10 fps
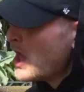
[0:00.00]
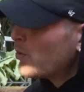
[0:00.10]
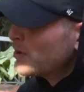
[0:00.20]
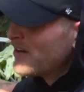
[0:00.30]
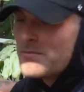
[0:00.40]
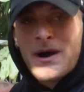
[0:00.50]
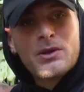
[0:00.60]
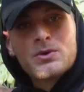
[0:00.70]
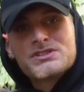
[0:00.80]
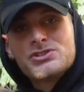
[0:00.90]
When
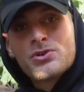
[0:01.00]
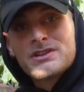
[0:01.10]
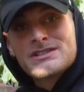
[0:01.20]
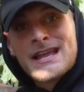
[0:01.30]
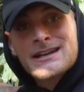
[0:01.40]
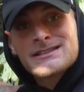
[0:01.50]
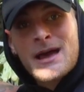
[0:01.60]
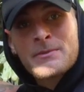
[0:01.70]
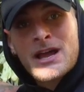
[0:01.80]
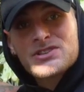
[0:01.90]
everybody was enjoying snack
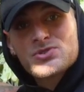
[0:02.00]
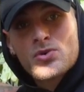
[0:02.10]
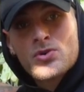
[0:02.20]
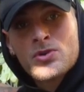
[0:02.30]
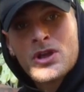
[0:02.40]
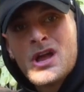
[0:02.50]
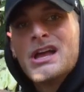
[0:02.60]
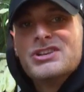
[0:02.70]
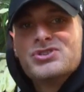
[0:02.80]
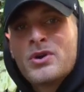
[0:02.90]
time in high school,
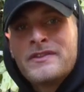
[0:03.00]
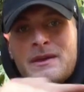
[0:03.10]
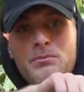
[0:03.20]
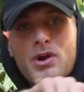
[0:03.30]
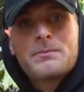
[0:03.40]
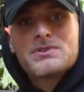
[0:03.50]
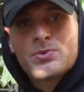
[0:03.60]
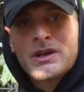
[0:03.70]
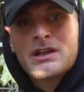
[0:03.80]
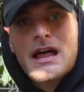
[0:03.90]
enjoying their break
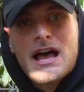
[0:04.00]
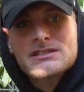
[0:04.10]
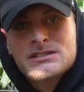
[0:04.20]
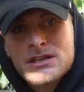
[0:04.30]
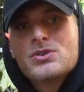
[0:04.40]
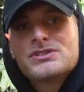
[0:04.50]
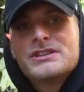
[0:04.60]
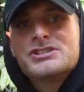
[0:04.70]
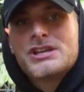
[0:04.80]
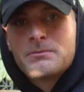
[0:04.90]
between class, I was in
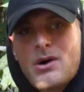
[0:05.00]
the gym.